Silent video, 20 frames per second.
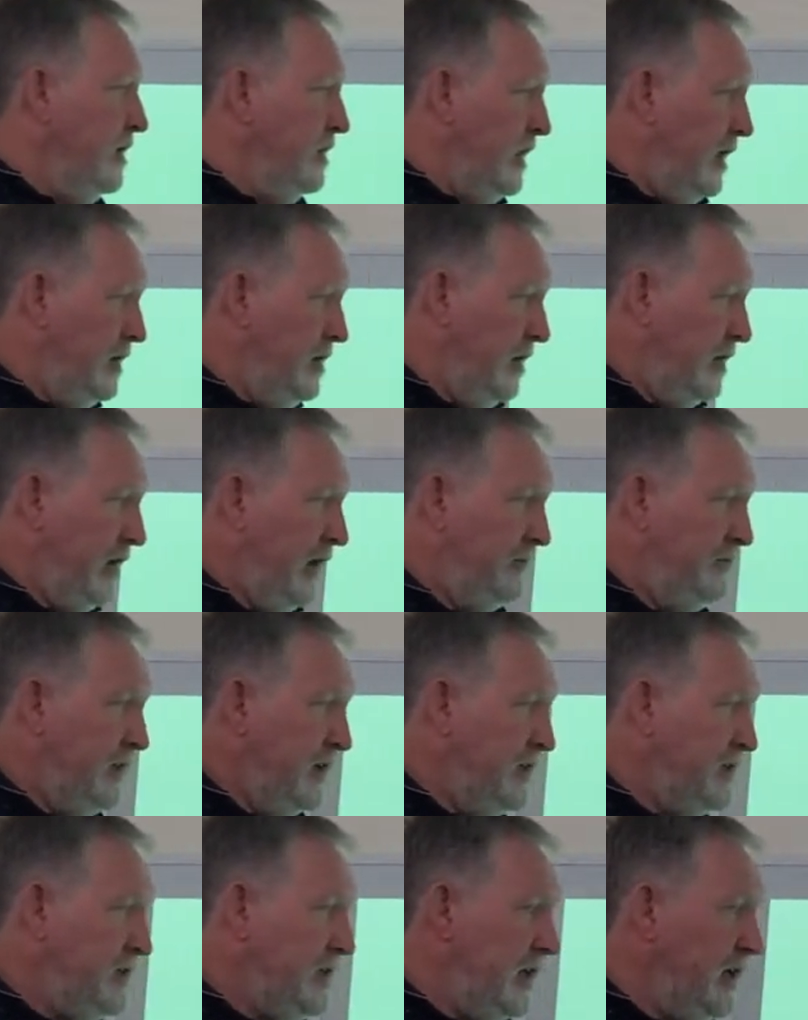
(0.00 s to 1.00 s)
Then you can have
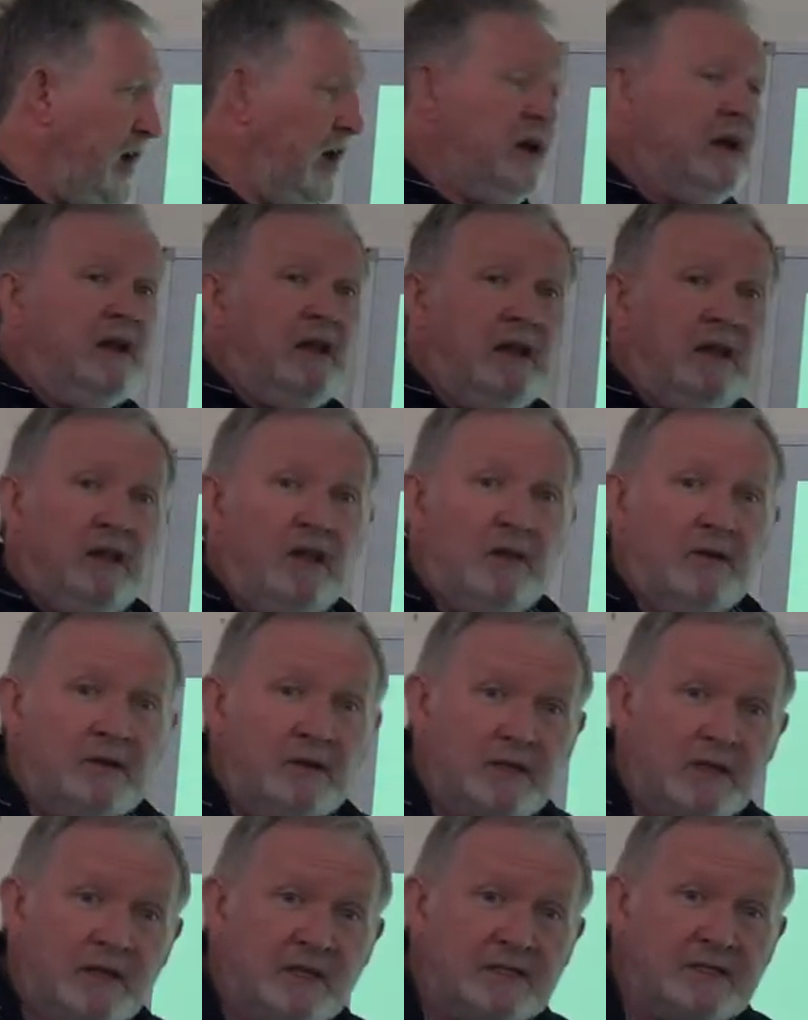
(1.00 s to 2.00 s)
things that are
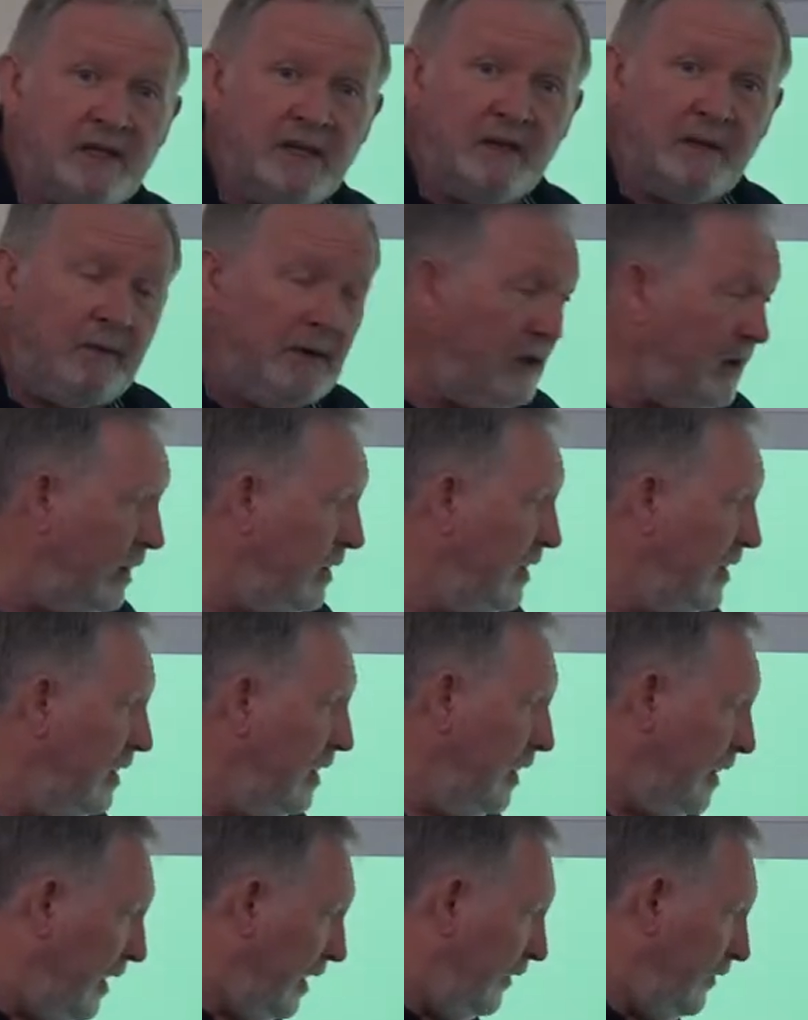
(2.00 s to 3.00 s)
longer than a centimetre.
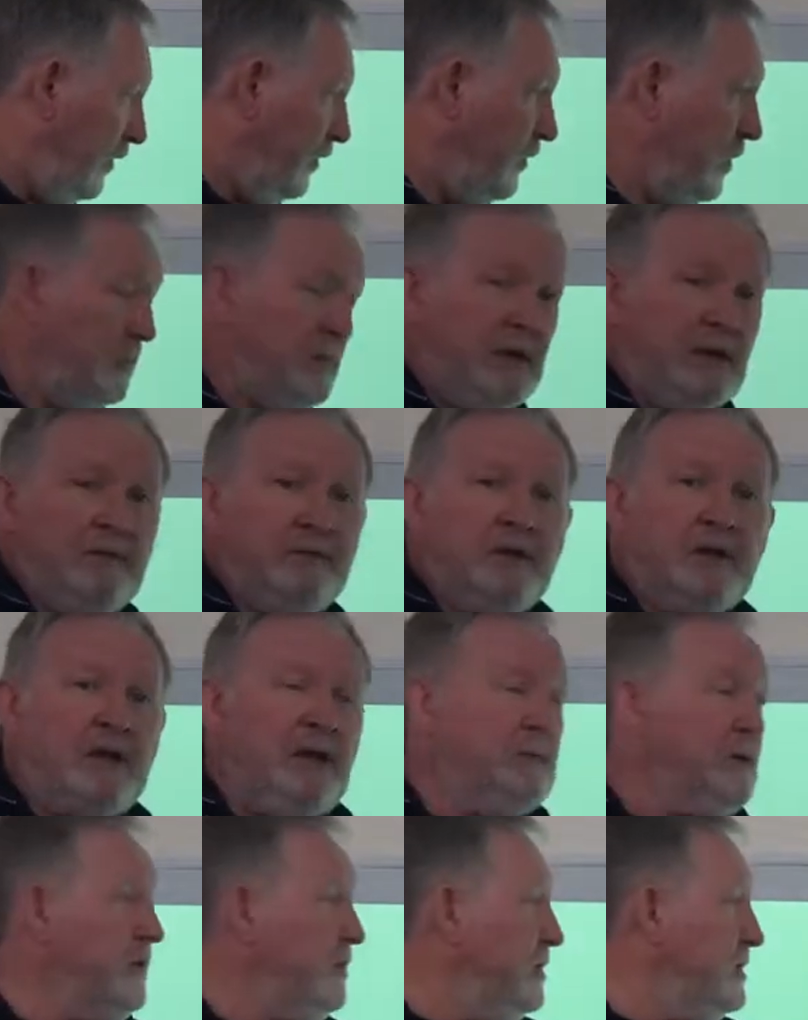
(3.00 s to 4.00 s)
Heaven forbid if you
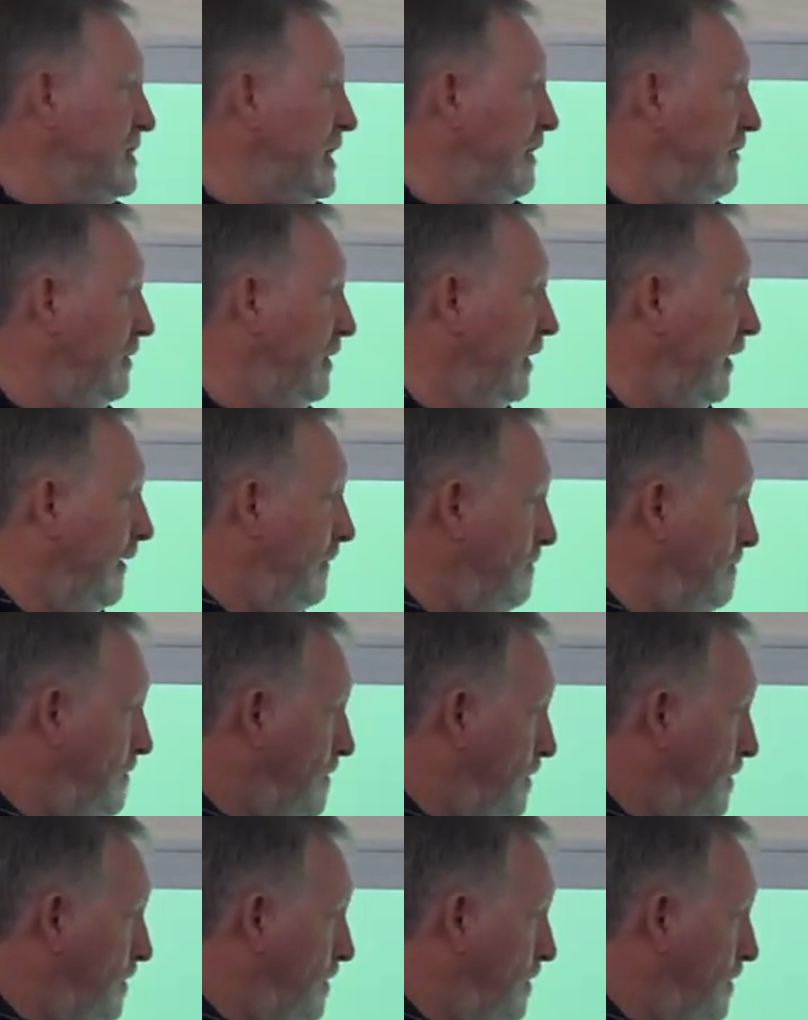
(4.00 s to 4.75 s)
come across that fella.